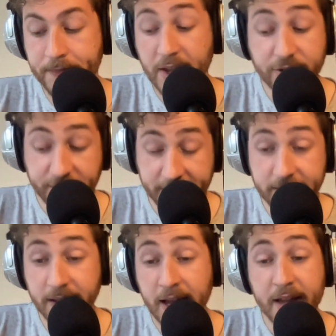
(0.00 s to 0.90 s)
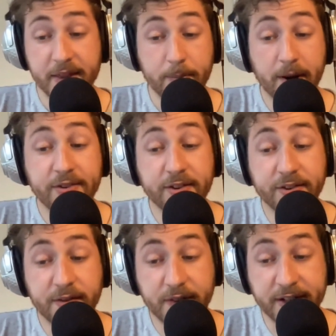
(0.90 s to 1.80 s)
Still, the presence
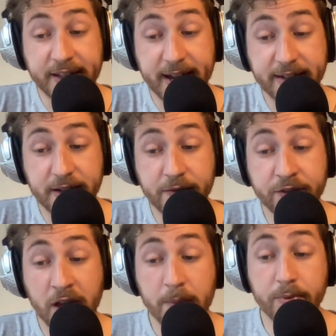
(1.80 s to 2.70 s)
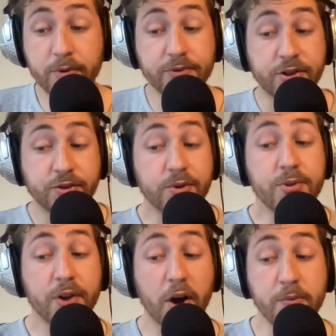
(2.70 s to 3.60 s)
of the detectives brought the
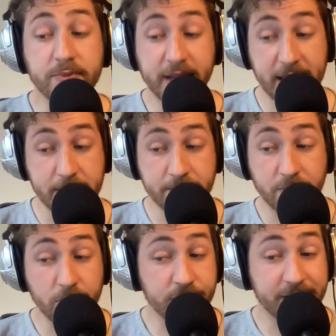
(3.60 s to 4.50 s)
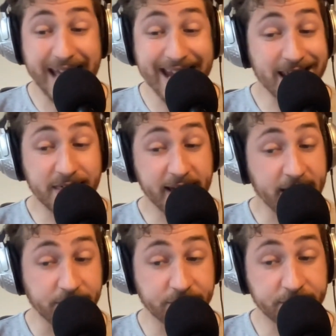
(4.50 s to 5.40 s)
truth home to him more than anything
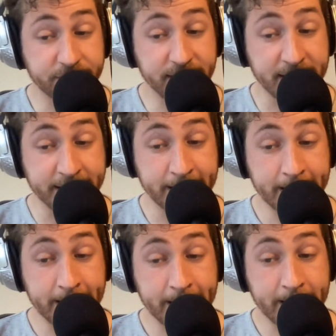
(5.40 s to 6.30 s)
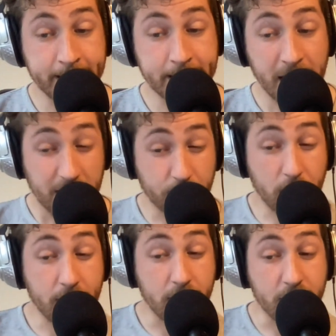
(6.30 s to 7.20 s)
else could have done.
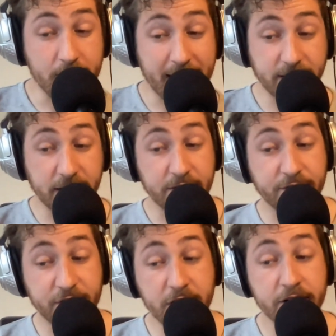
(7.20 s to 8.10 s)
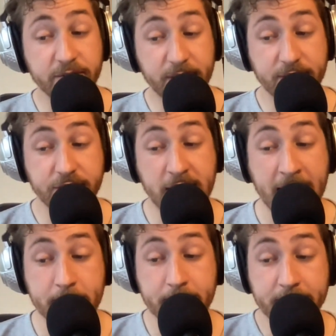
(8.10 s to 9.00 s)
Poirot had conferred with
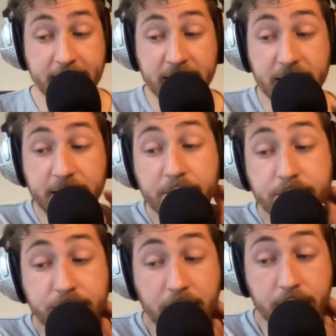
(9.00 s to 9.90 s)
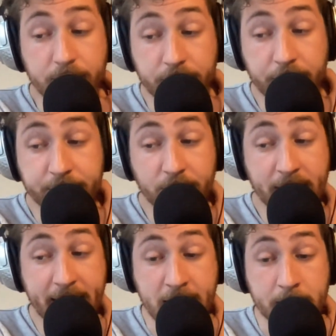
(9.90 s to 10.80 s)
Japp in a low tone on the
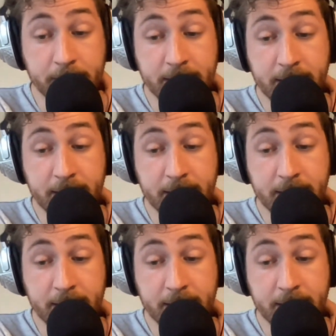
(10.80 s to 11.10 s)
way up,